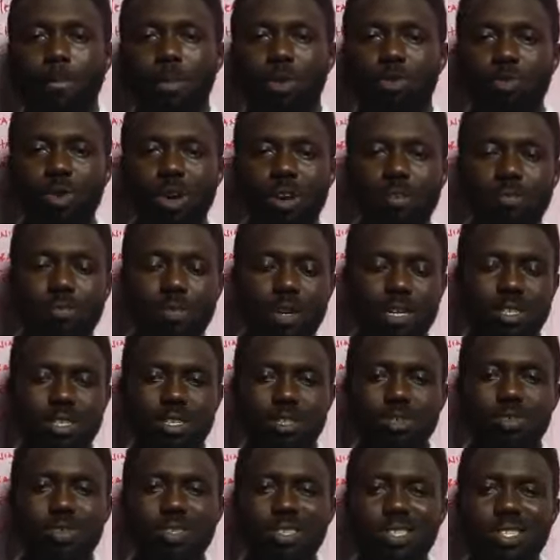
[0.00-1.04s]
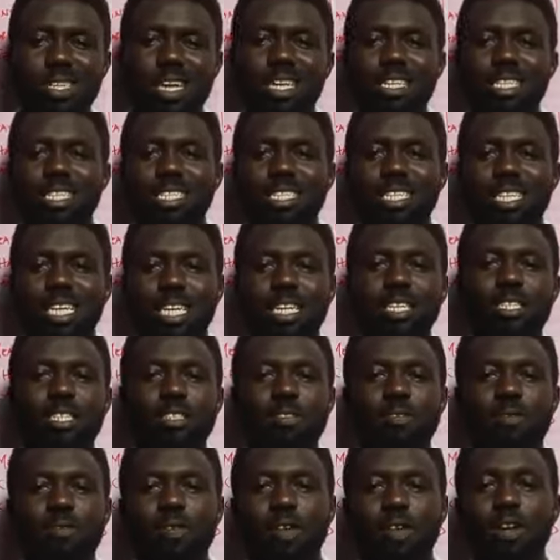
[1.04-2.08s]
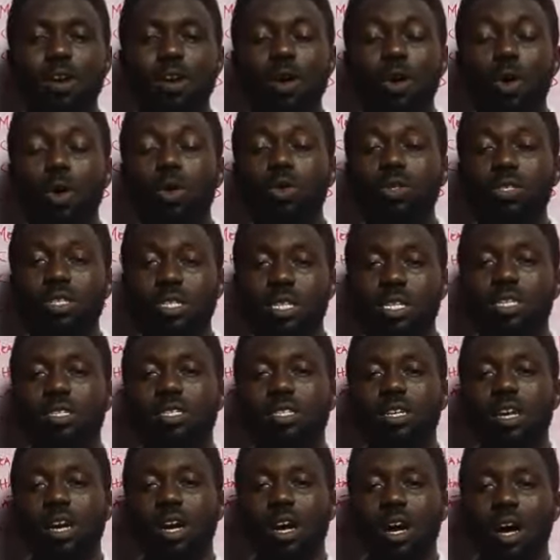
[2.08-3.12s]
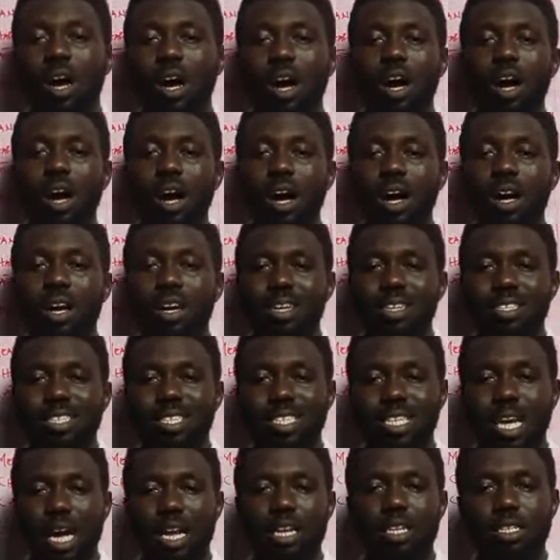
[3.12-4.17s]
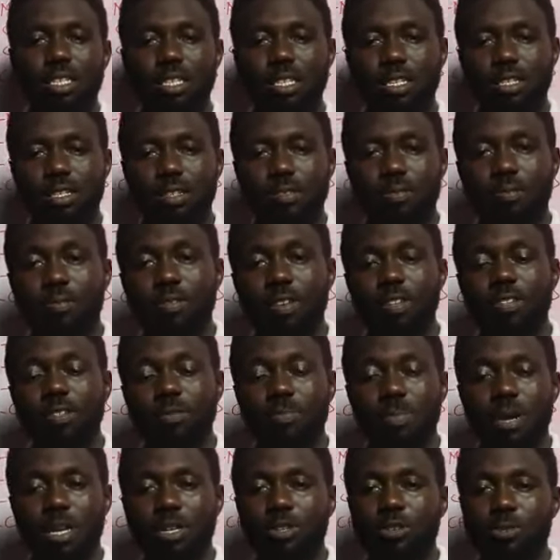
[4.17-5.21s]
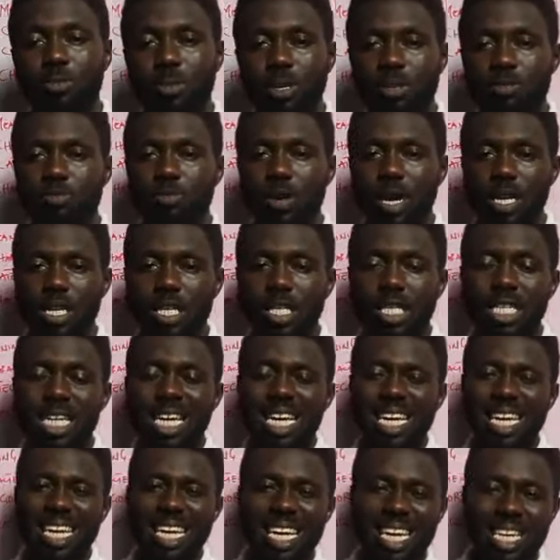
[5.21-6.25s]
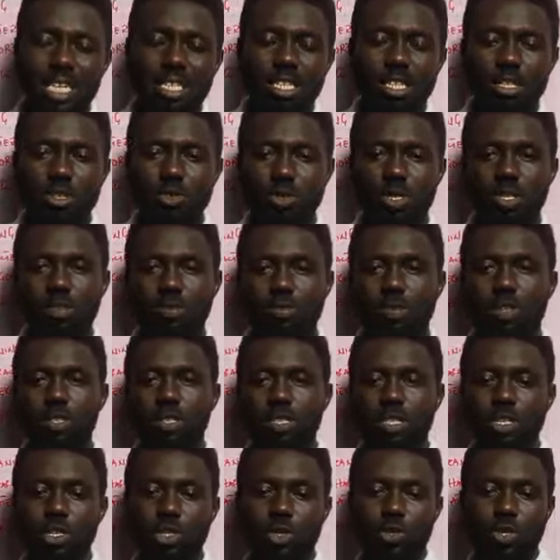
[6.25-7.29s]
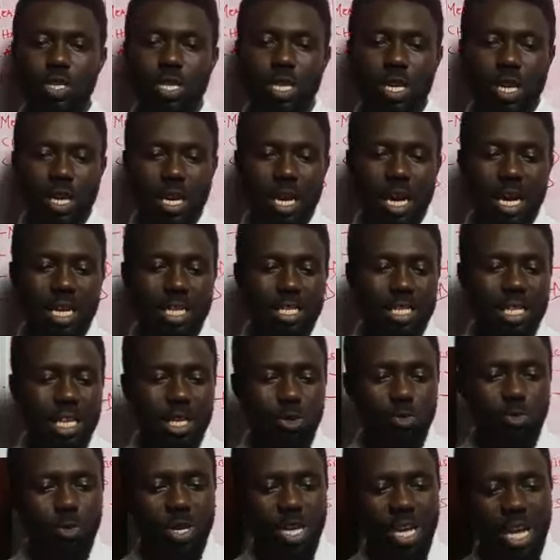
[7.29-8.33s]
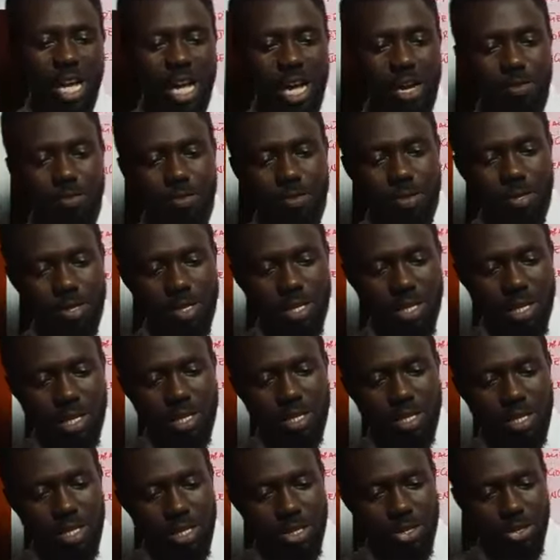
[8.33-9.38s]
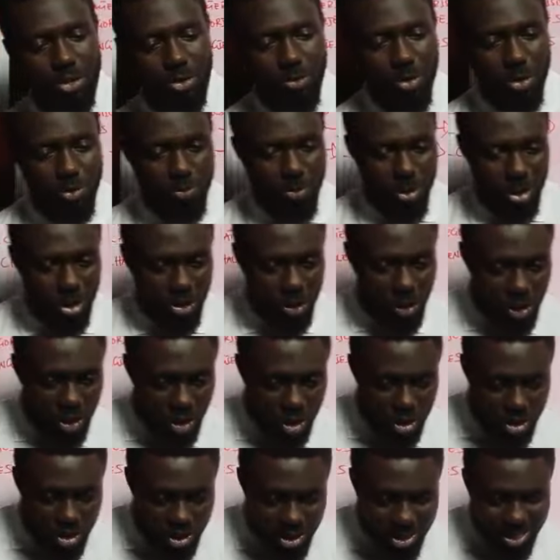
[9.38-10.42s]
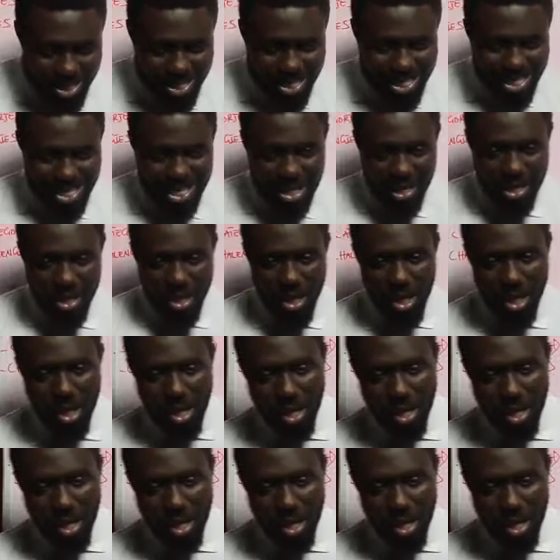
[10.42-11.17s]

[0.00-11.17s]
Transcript: we are affecting the society negatively. All these are challenges faced by human rights in the 21st century. And then we have deterioration in